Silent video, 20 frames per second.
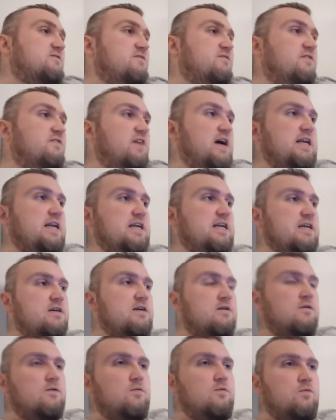
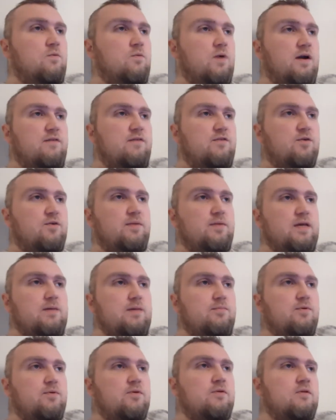finding whatever
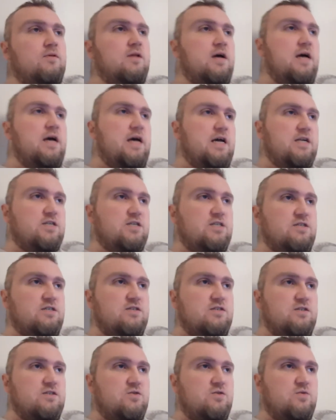people, and
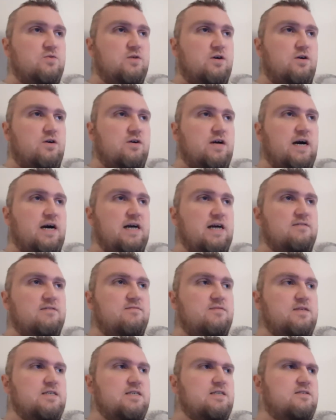she's just doing all kinds of
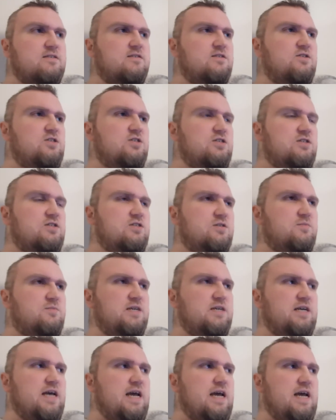things, and she's just
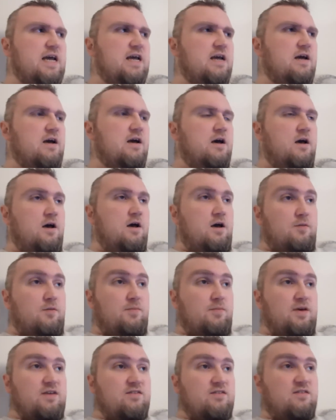being a
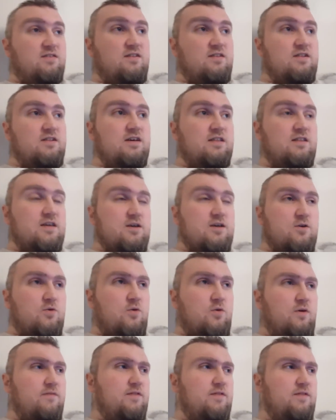basically the
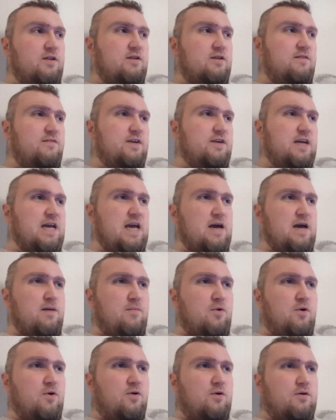equivalent of a
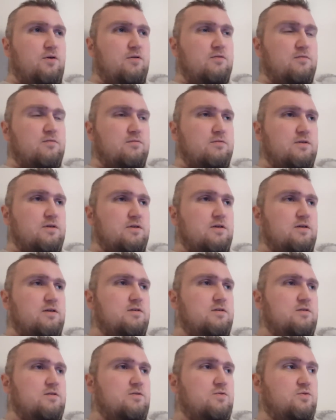cam girl
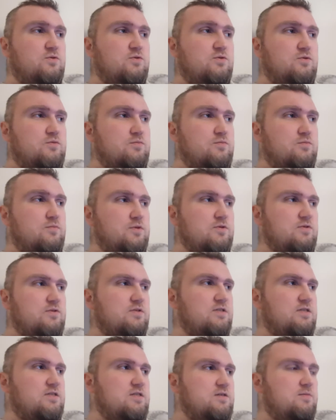uh, through most
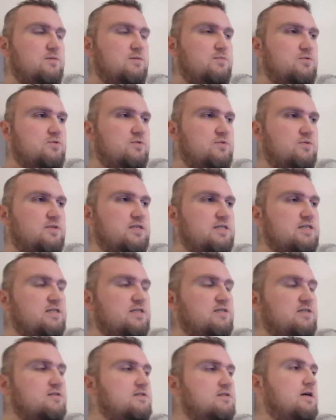of this, to be brutally
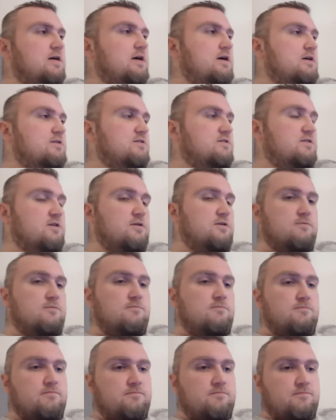honest.
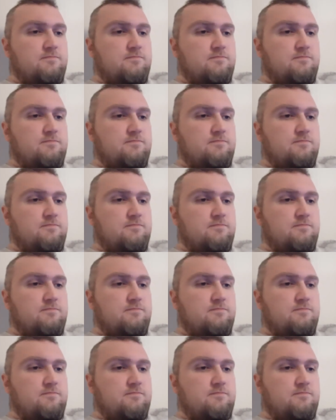So,